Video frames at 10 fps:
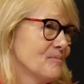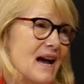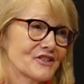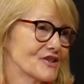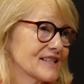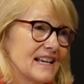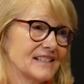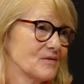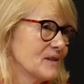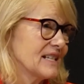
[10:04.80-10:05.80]
It matters,
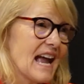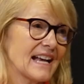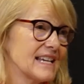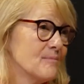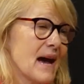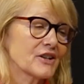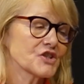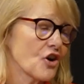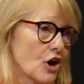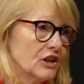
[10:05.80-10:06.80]
and it matters
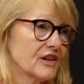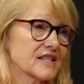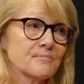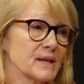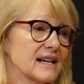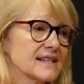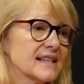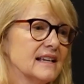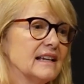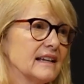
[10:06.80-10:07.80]
to all of us because
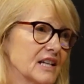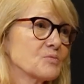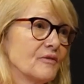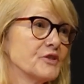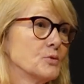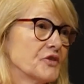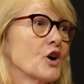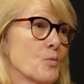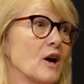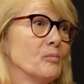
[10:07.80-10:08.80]
it's what fuels
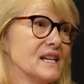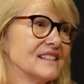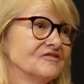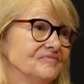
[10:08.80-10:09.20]
our well-being.